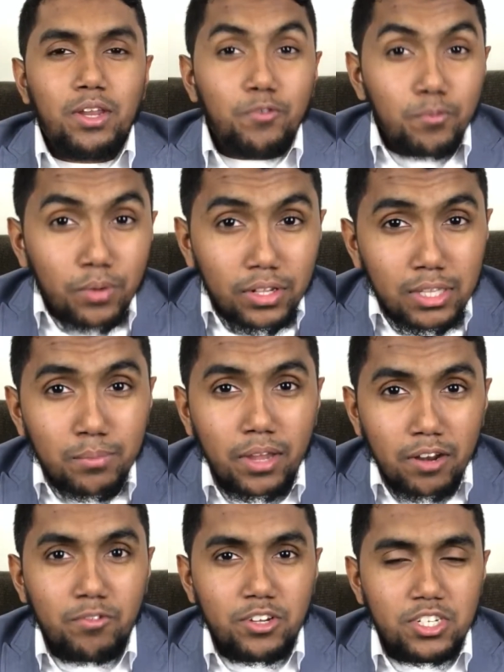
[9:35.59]
If you build a
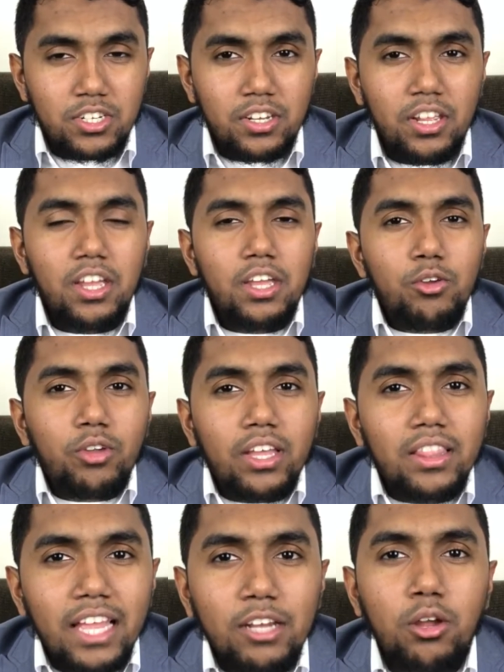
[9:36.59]
better vision, you
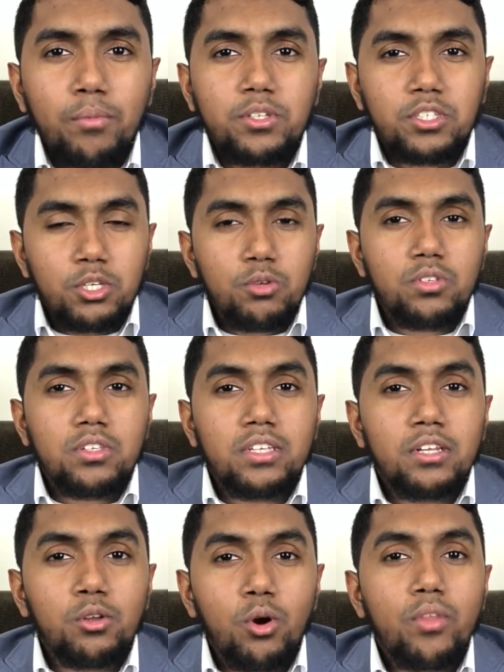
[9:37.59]
can let go of excuses
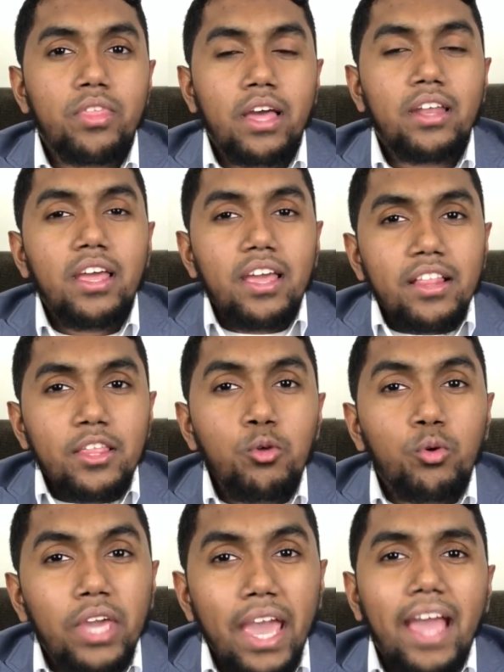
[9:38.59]
and know that
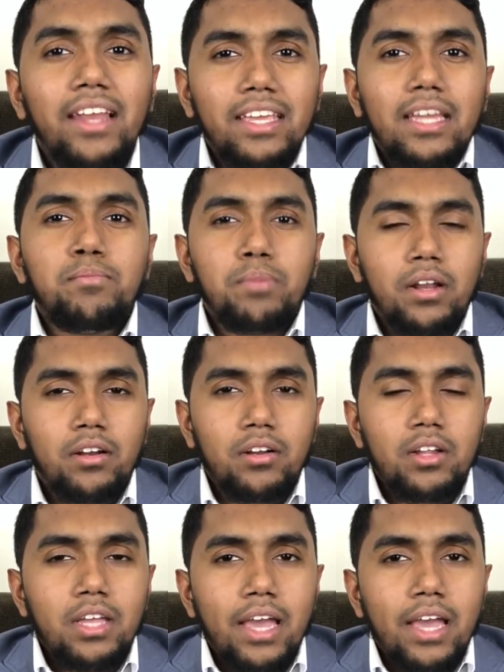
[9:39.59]
you can get better.